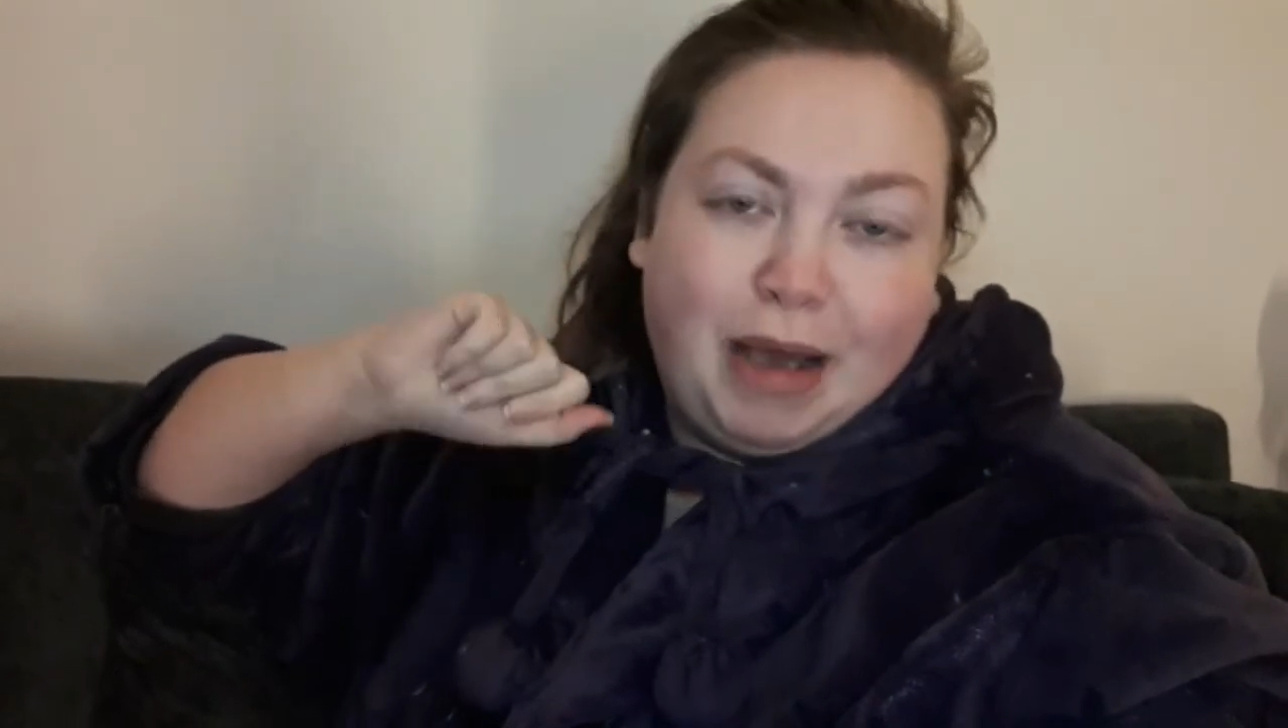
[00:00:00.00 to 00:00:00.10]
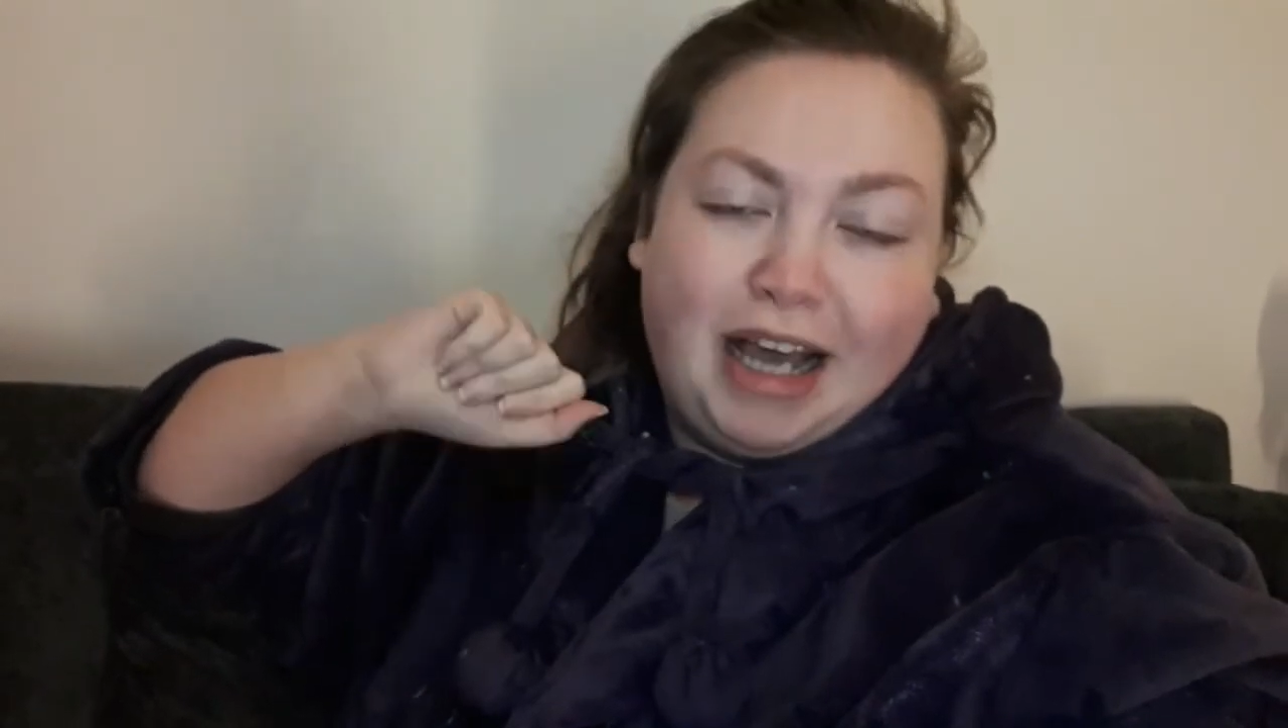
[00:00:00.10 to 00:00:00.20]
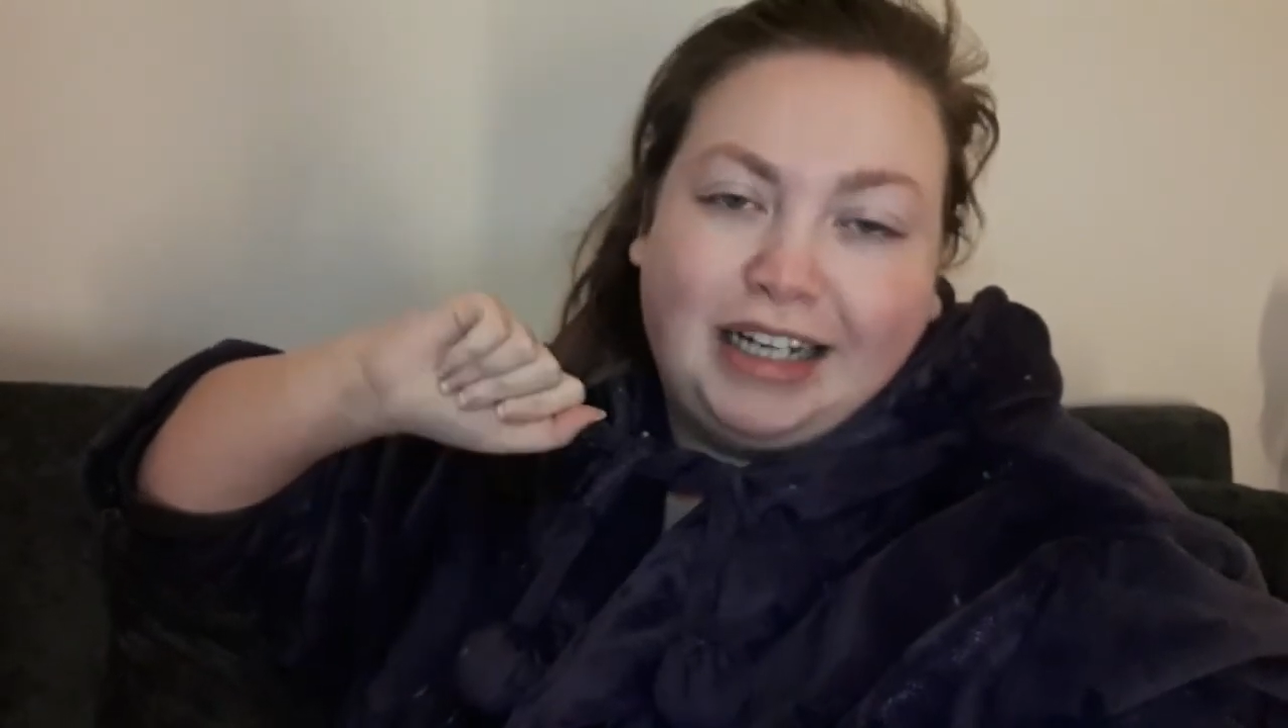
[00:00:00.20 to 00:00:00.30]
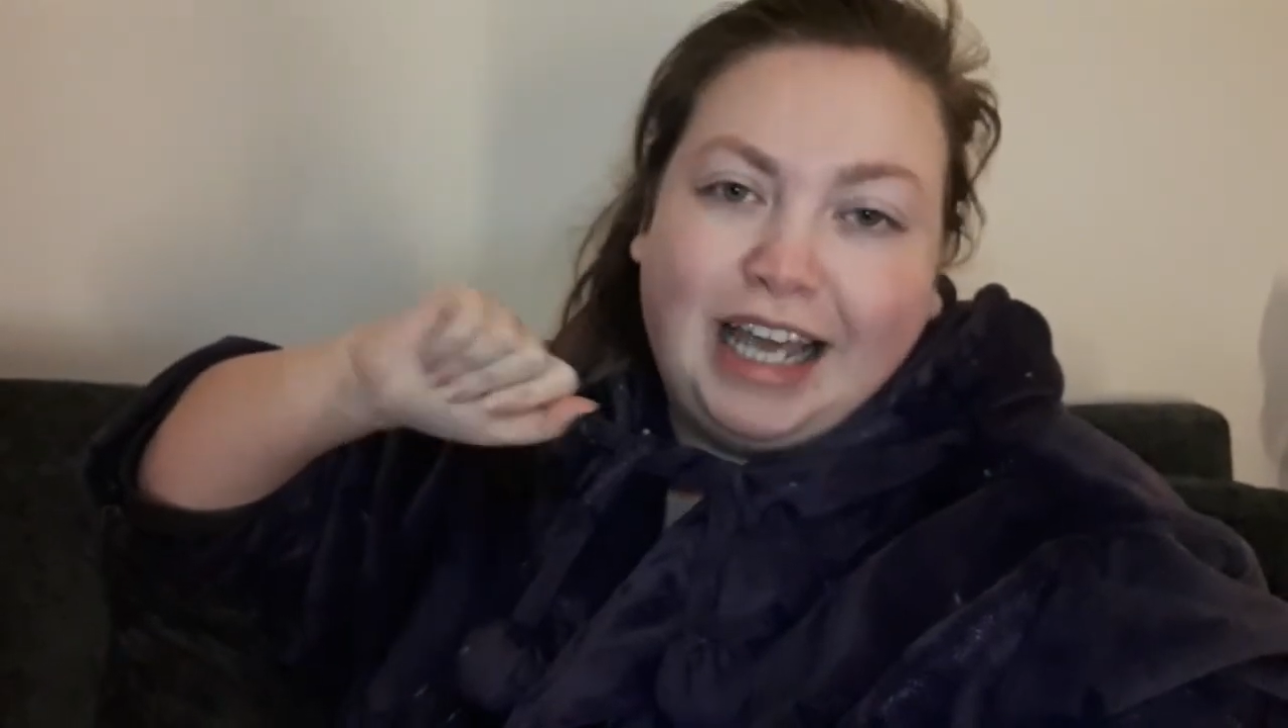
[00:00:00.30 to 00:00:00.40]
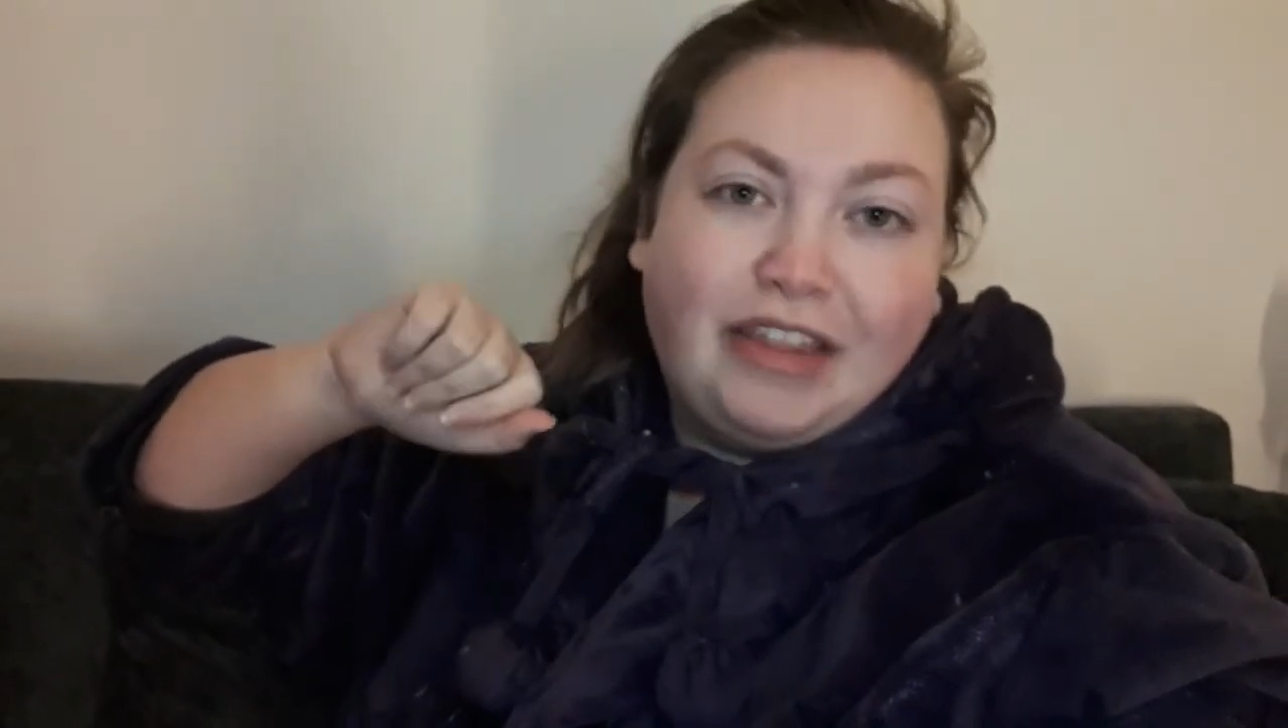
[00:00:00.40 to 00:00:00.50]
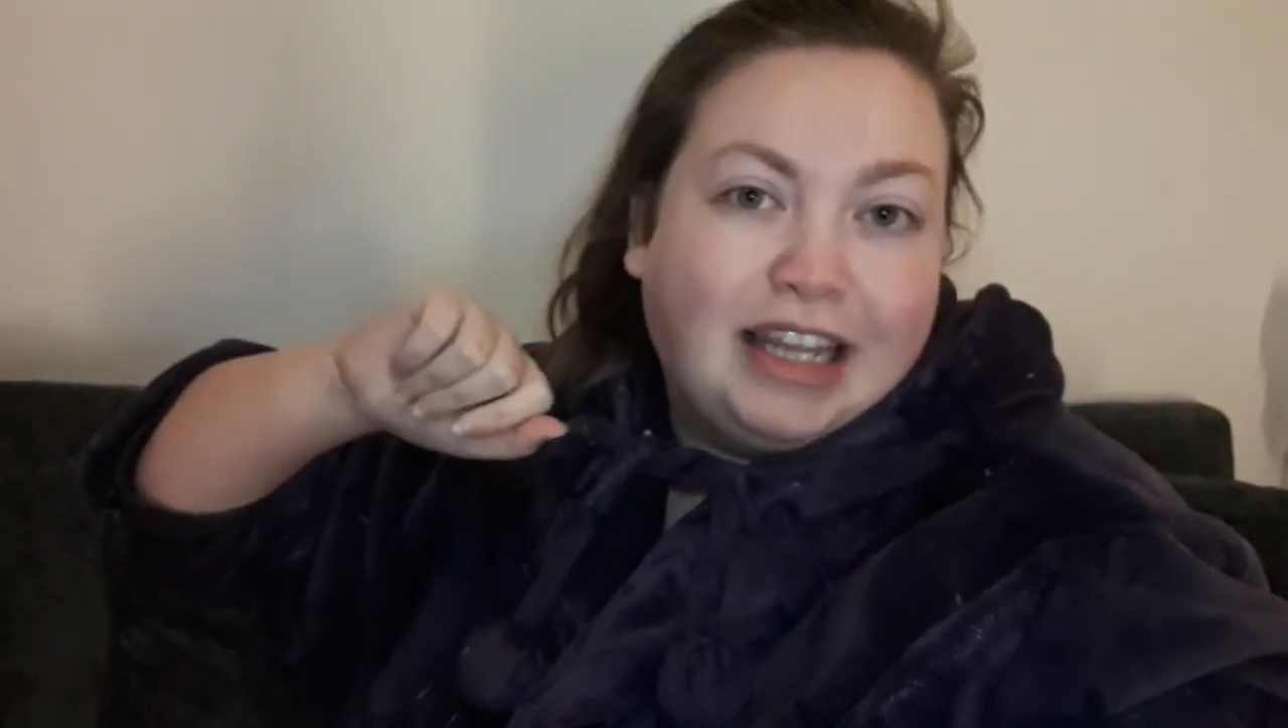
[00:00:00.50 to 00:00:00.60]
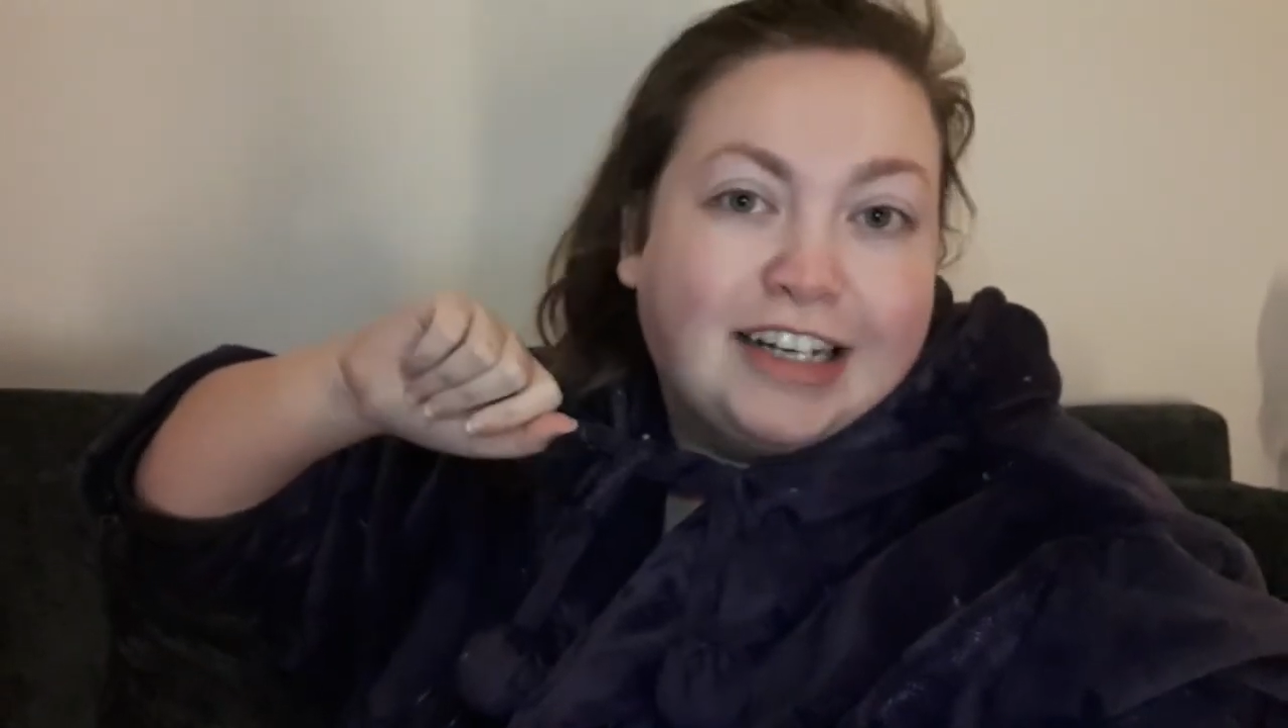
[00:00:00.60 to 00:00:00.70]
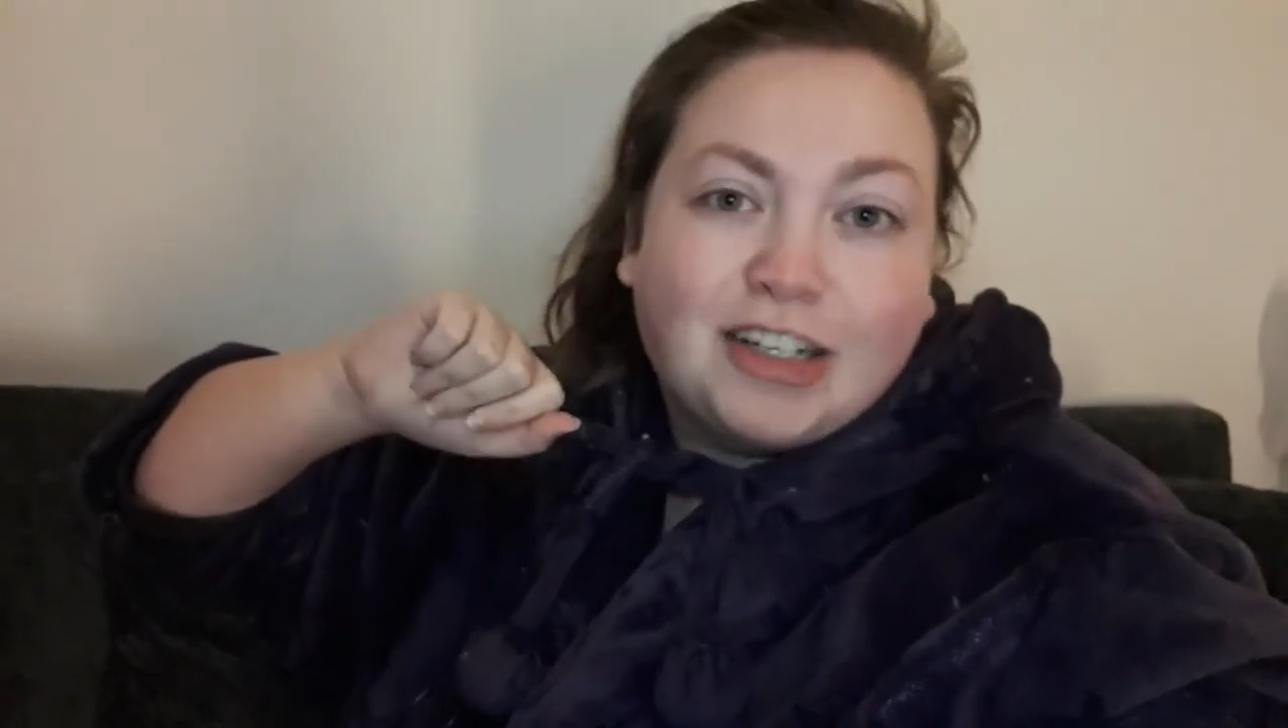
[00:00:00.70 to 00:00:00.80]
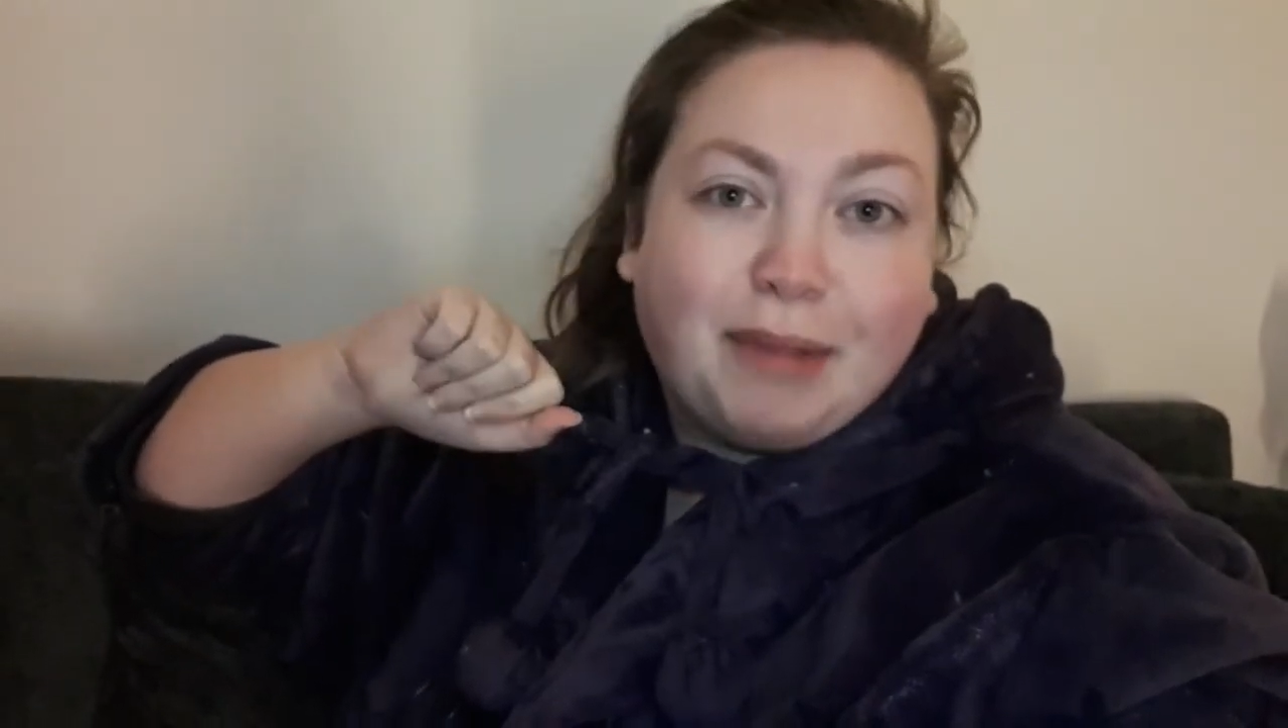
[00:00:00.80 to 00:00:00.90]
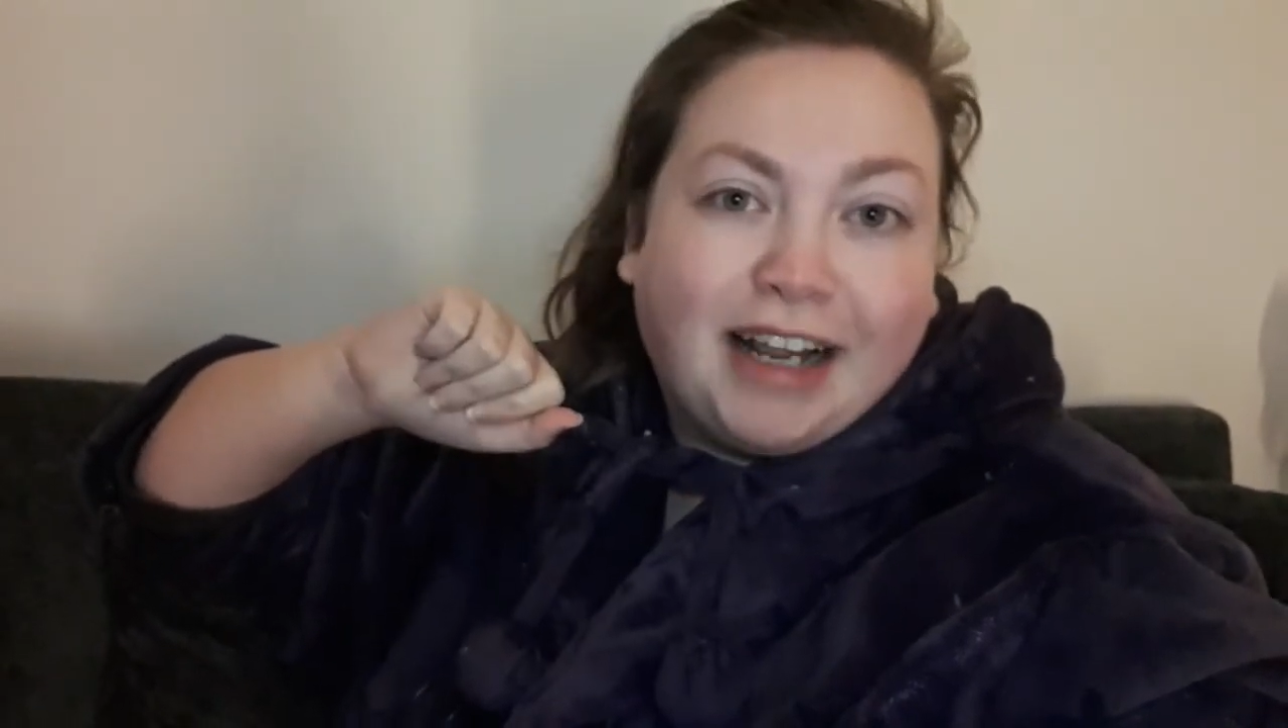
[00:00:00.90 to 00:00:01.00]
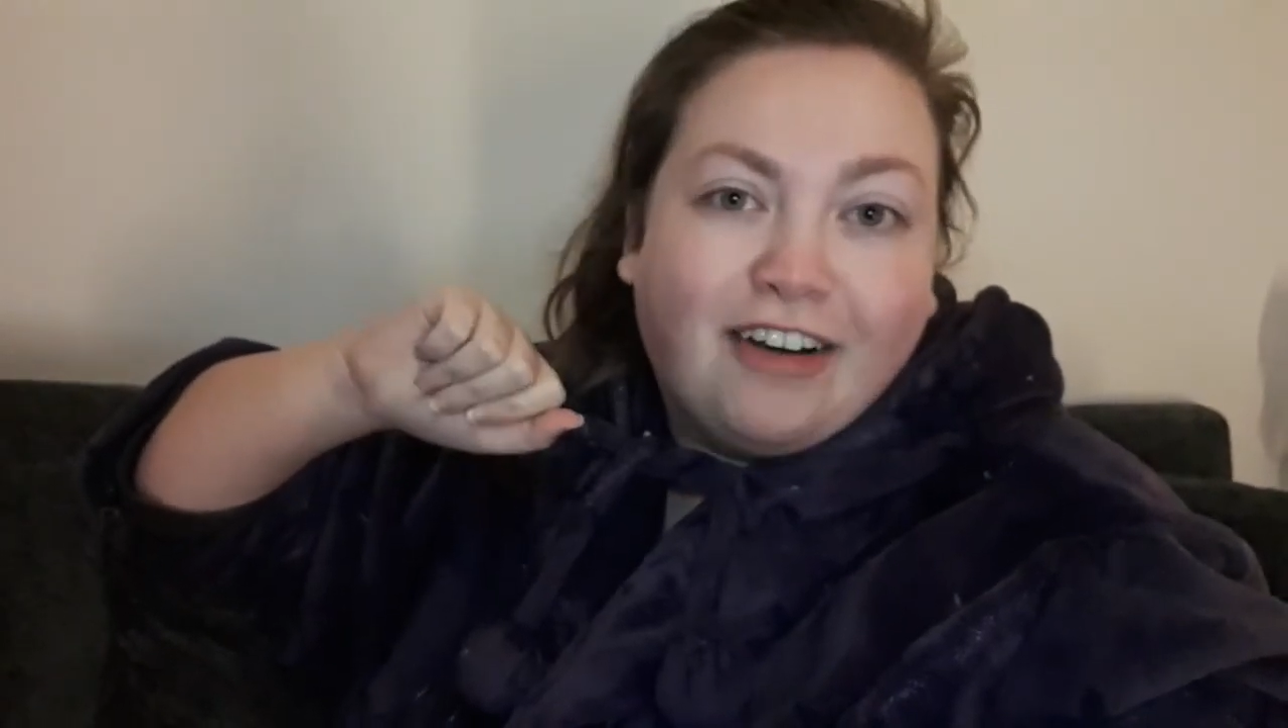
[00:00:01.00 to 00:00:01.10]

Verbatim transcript: and get the electric blanket